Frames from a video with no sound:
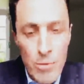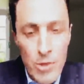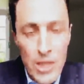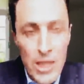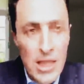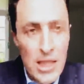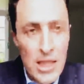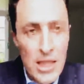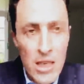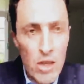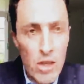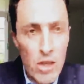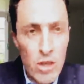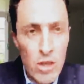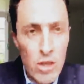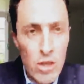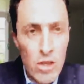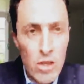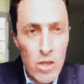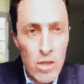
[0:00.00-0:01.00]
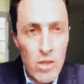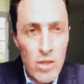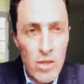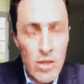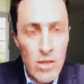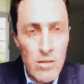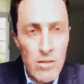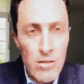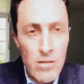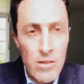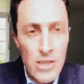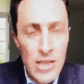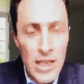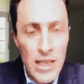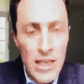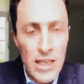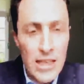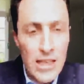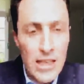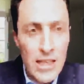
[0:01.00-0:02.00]
we did not
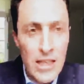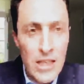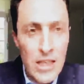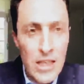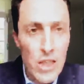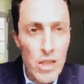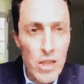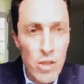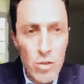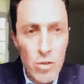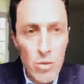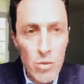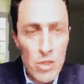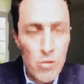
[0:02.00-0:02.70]
take any decision